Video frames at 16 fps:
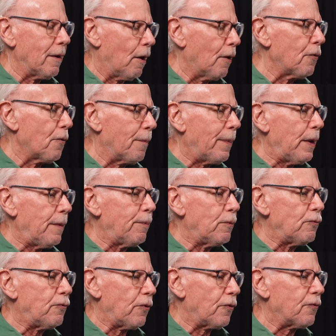Other
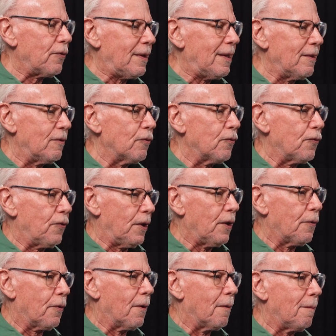people just didn't
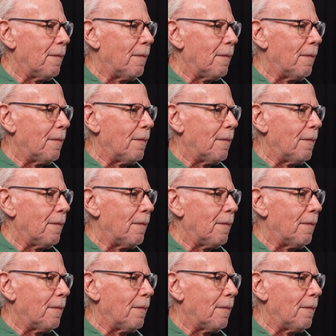see them.